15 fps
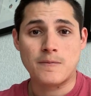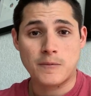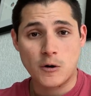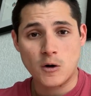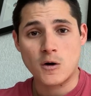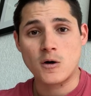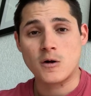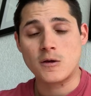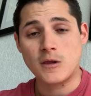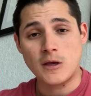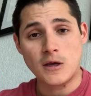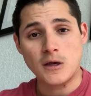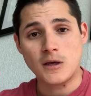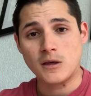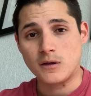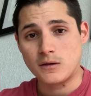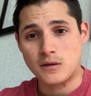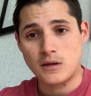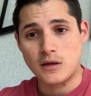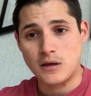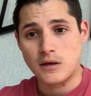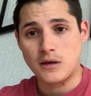per the
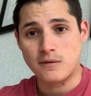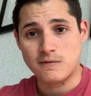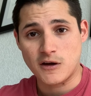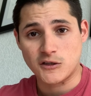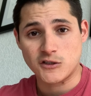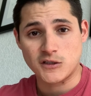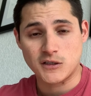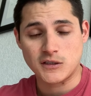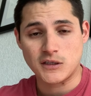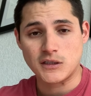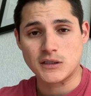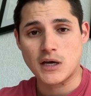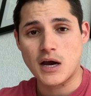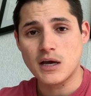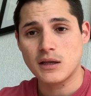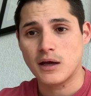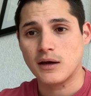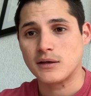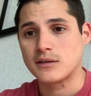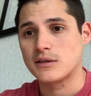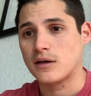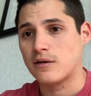infectious disease
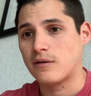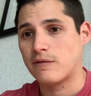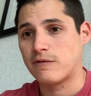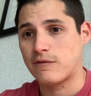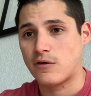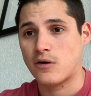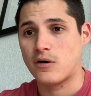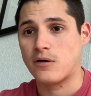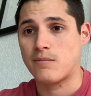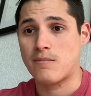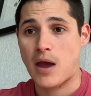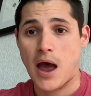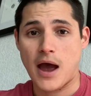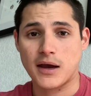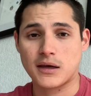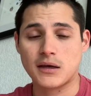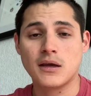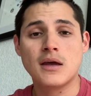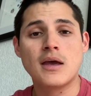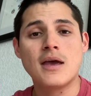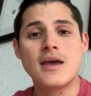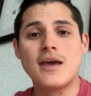guidelines for MAC.
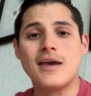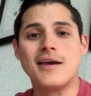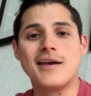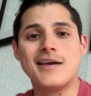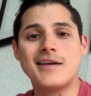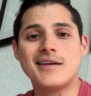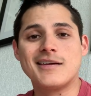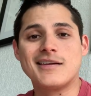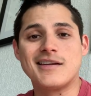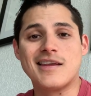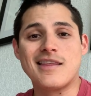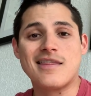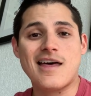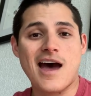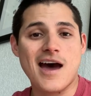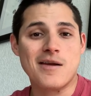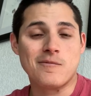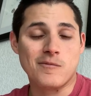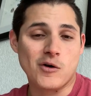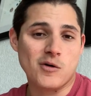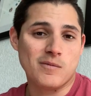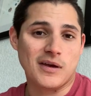And that
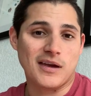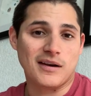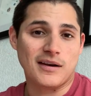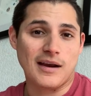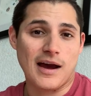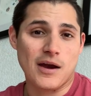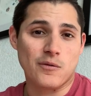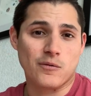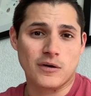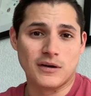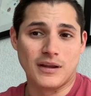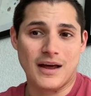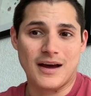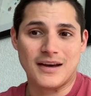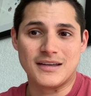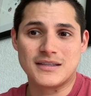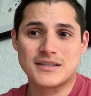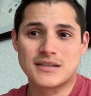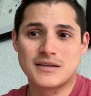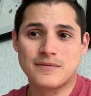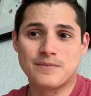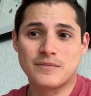moment I
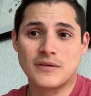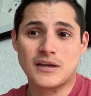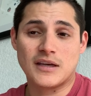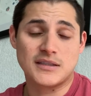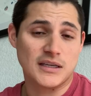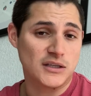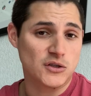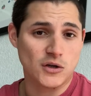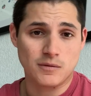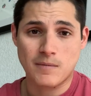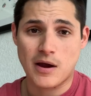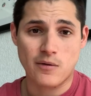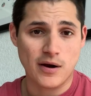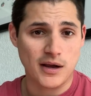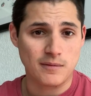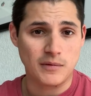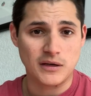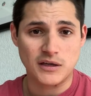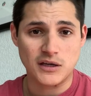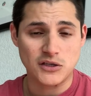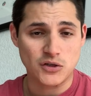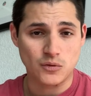realized, because he took my
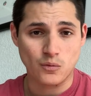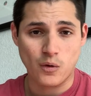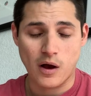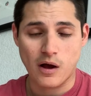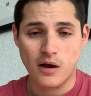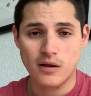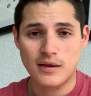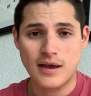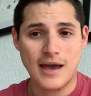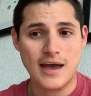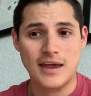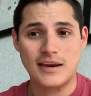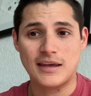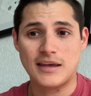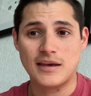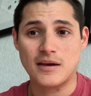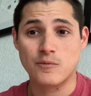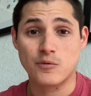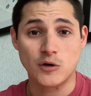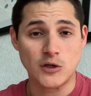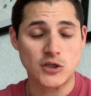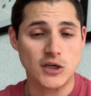recommendation well and he
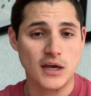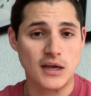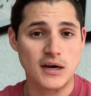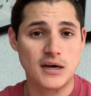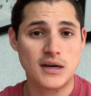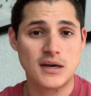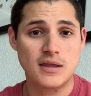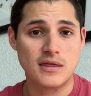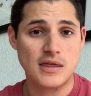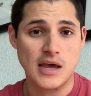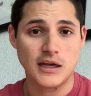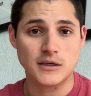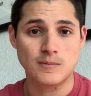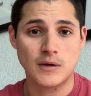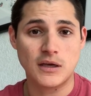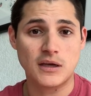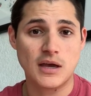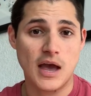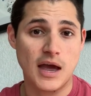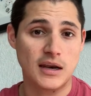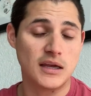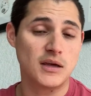appreciated it and thanked me,
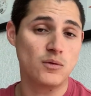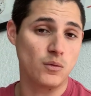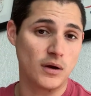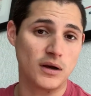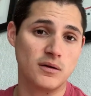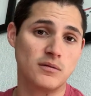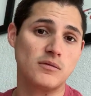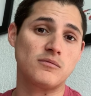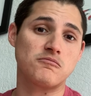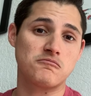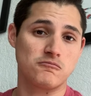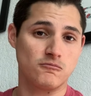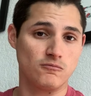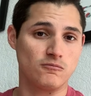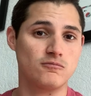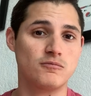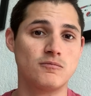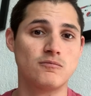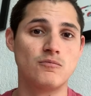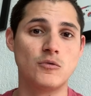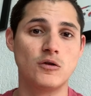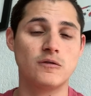and he went and
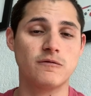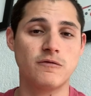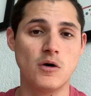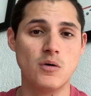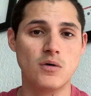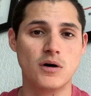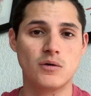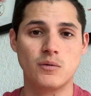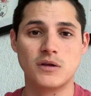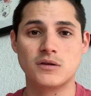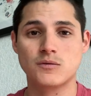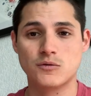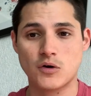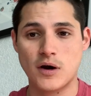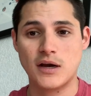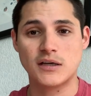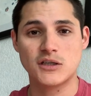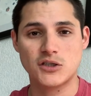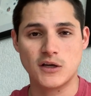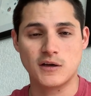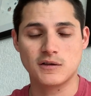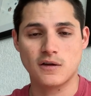moved forward with trying to
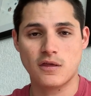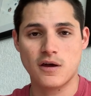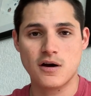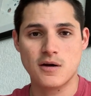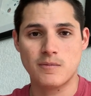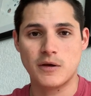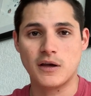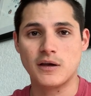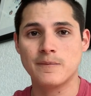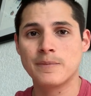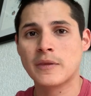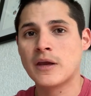change the therapy